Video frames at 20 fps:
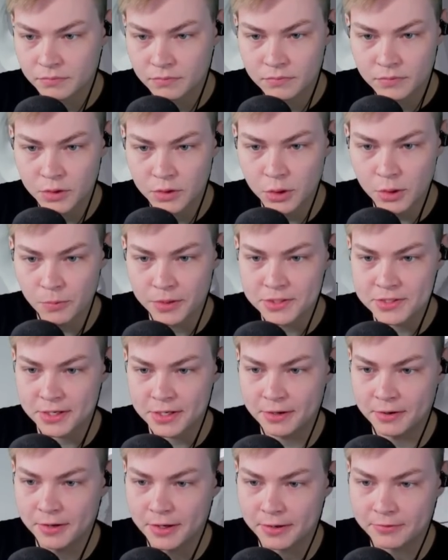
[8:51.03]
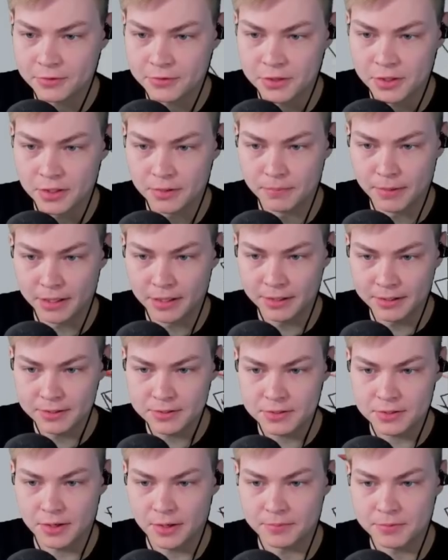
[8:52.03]
You can reset her if she melees,
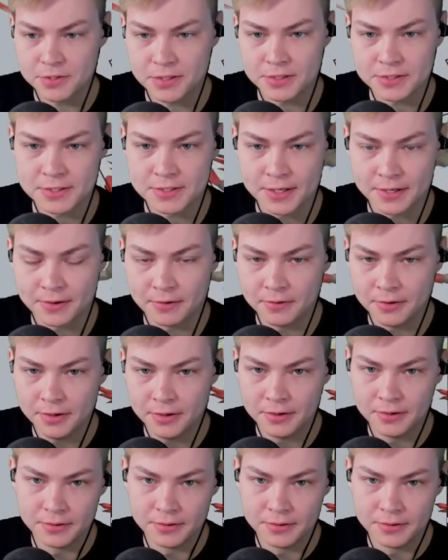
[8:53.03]
so I'm just going to stand under.